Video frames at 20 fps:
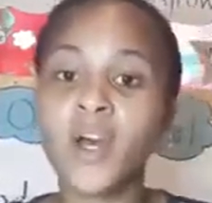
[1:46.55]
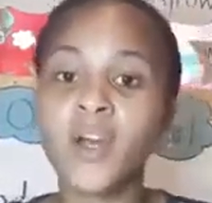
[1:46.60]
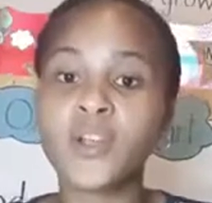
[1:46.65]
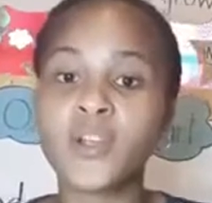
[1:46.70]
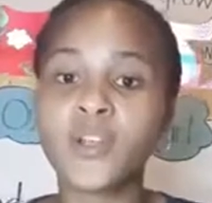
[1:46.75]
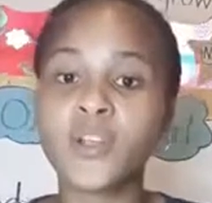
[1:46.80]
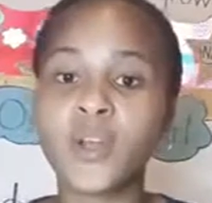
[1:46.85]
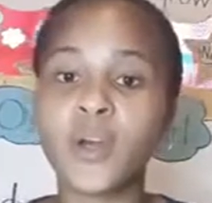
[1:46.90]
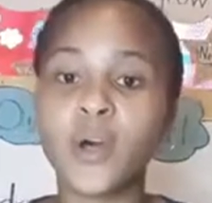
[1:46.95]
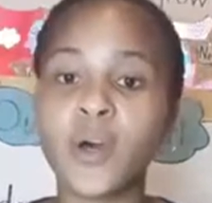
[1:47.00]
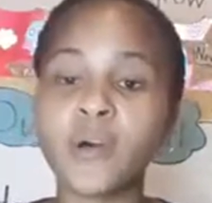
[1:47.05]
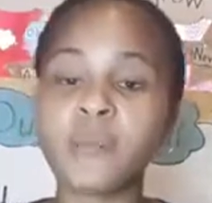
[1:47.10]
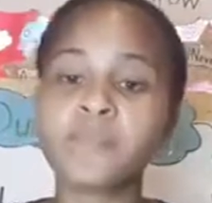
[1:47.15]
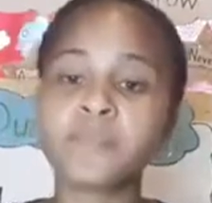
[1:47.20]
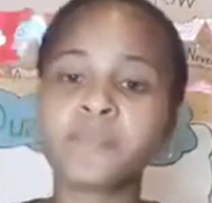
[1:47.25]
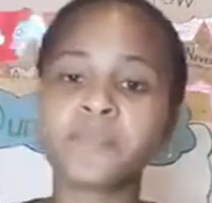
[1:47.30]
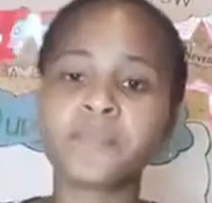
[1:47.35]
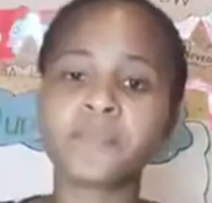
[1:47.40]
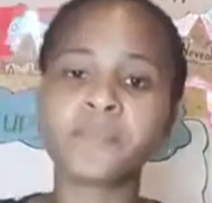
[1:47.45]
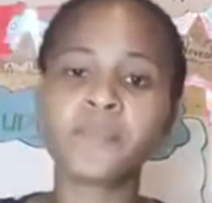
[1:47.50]
So,
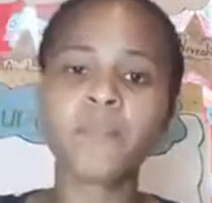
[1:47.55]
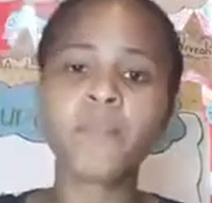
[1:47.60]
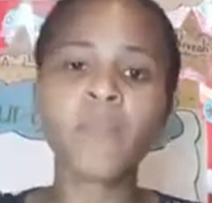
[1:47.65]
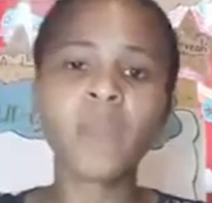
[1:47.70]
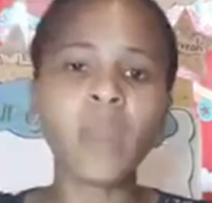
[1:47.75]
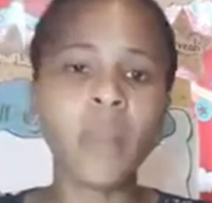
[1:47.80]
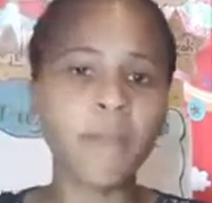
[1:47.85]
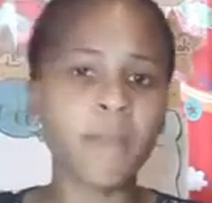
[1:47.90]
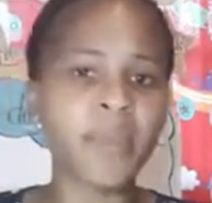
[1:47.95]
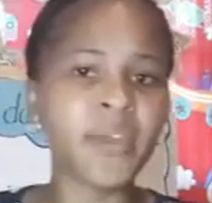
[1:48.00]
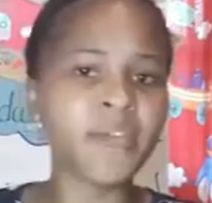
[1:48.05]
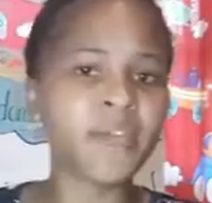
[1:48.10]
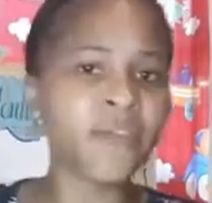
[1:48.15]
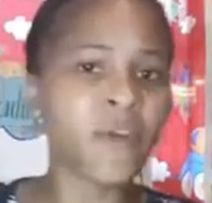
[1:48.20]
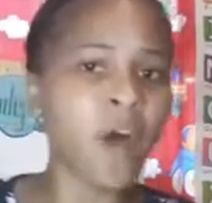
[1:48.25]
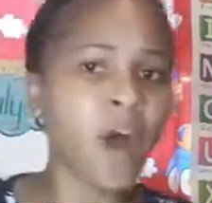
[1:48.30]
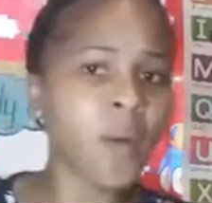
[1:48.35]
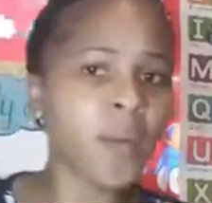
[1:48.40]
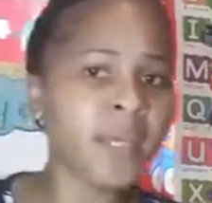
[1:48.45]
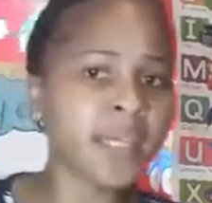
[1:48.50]

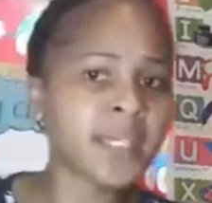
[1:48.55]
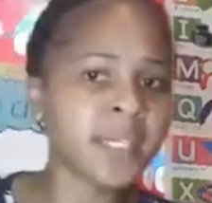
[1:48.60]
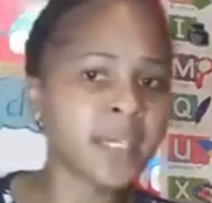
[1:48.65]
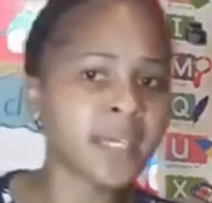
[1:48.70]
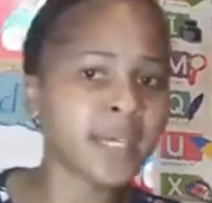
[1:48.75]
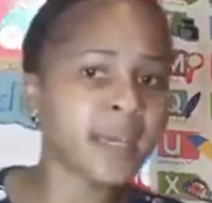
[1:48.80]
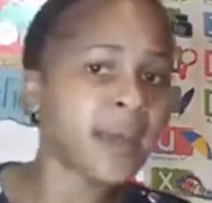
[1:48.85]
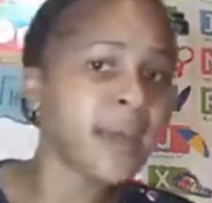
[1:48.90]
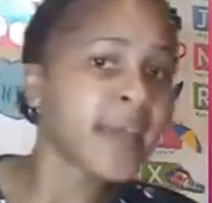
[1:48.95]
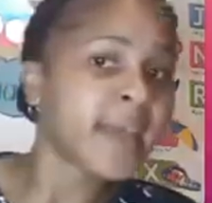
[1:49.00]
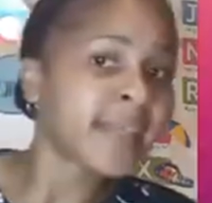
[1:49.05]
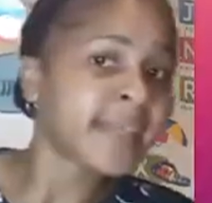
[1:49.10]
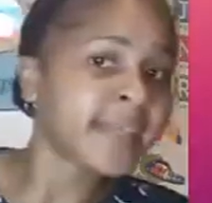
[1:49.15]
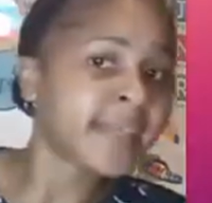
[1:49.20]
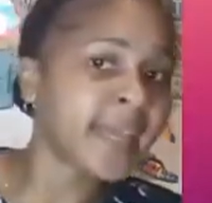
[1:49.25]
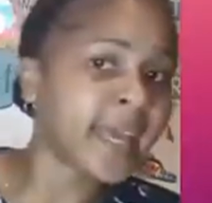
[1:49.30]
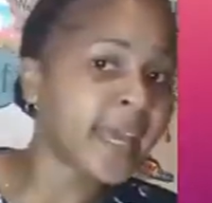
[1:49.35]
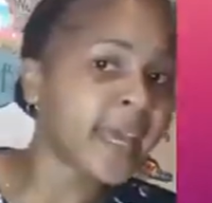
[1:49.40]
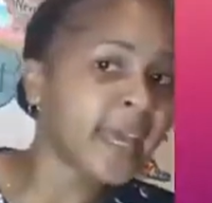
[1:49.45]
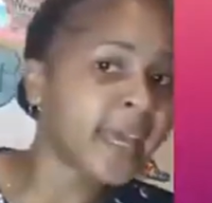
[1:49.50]
before we
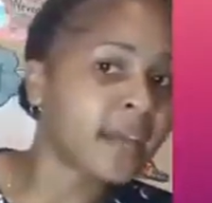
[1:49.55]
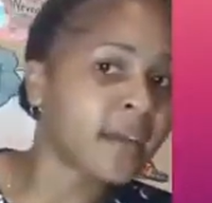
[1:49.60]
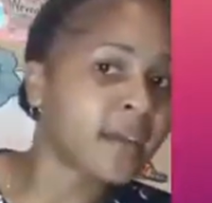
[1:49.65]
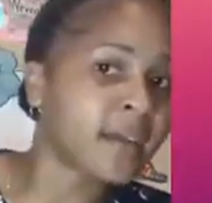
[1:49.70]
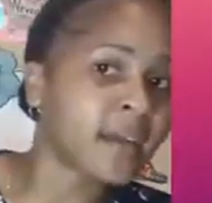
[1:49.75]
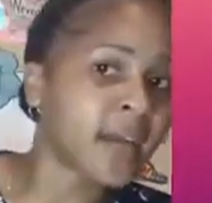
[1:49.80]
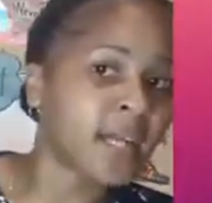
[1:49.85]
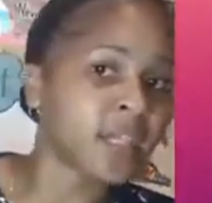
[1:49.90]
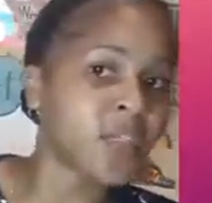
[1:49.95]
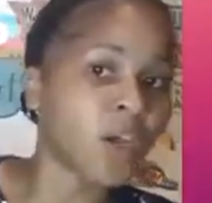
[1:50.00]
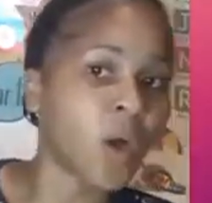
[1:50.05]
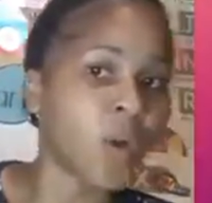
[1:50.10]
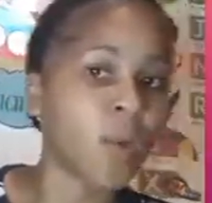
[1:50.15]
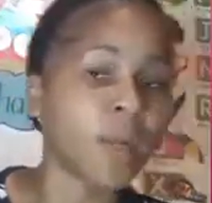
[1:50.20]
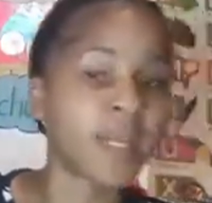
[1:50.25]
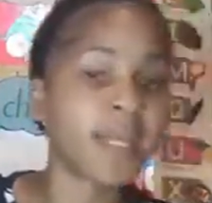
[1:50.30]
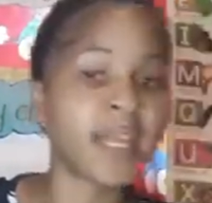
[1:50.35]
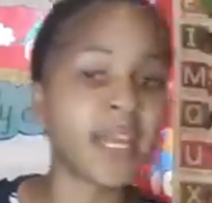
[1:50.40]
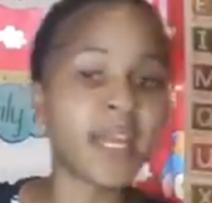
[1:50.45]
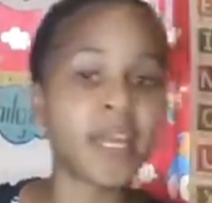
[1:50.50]
take a look at our
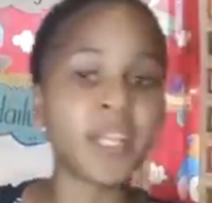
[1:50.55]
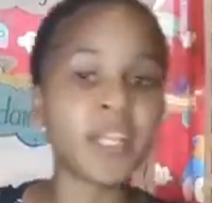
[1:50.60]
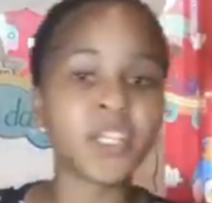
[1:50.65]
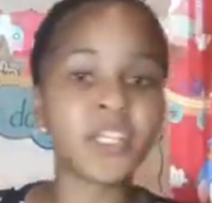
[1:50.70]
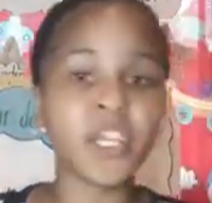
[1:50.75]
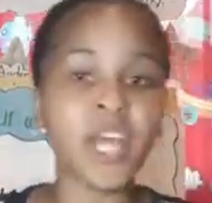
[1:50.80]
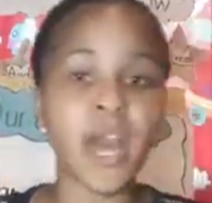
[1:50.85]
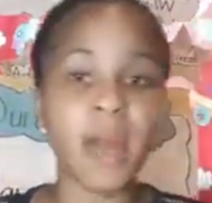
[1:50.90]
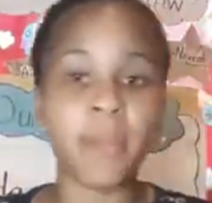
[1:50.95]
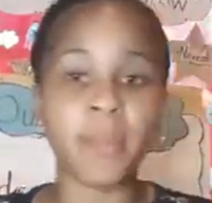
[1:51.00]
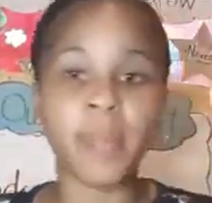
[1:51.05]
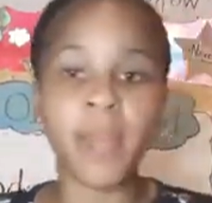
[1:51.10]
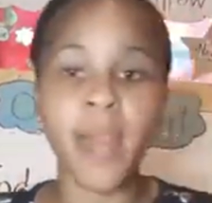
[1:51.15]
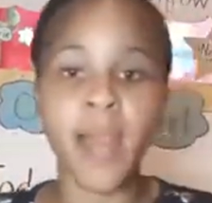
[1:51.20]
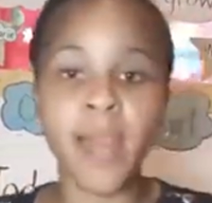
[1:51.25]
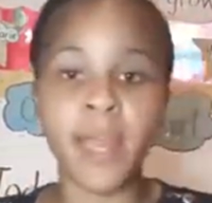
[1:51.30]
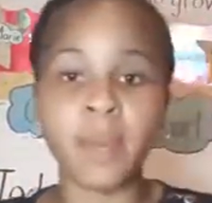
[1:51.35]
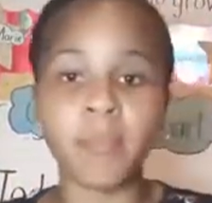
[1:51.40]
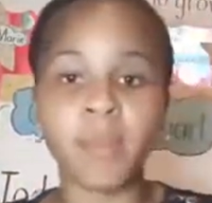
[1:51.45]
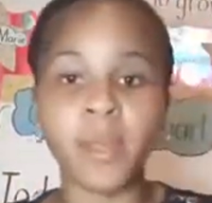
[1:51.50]
daily chart
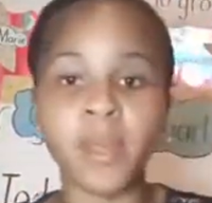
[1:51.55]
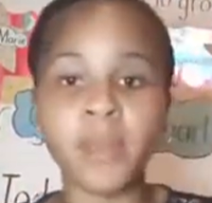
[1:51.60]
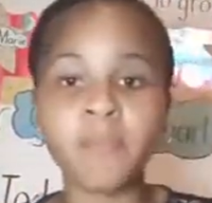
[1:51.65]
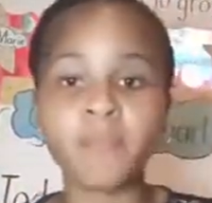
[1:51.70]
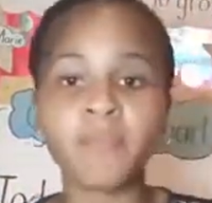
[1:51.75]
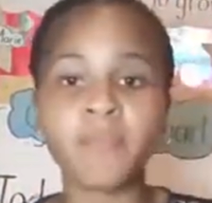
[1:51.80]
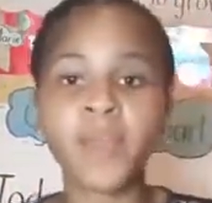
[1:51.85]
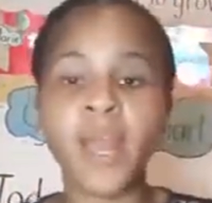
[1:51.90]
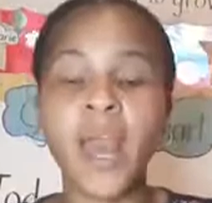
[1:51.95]
behind me,